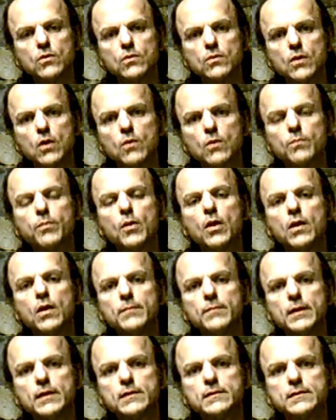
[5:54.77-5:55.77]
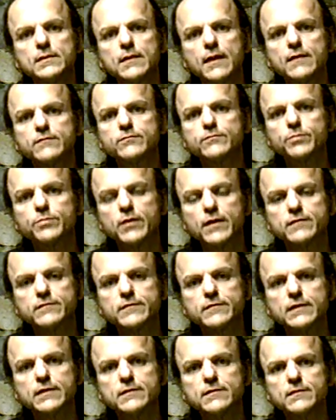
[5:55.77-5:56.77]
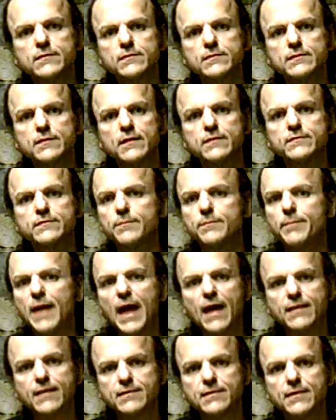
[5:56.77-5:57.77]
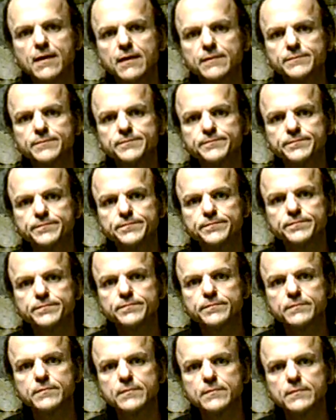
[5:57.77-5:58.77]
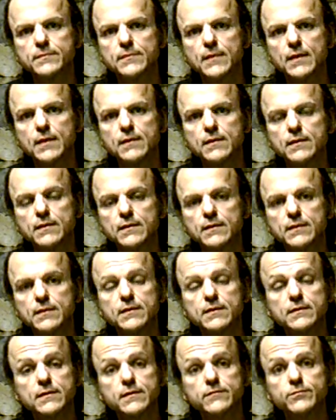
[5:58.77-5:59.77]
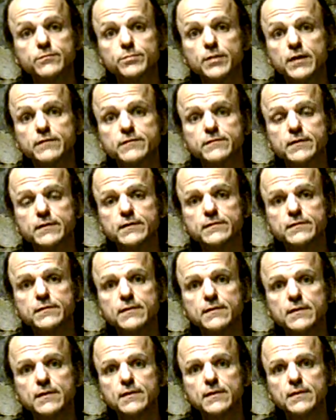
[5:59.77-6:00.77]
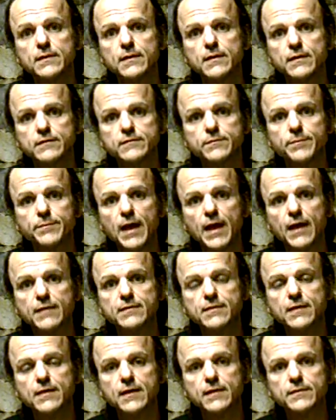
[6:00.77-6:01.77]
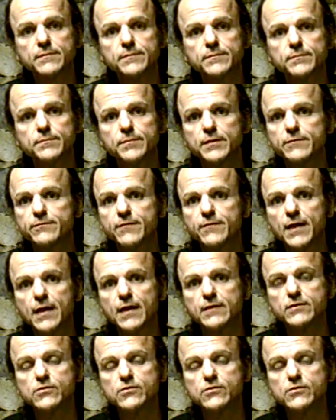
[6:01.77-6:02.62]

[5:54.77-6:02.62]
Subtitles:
No, Obama as president is a bad thing. Clinton as president is a bad thing, but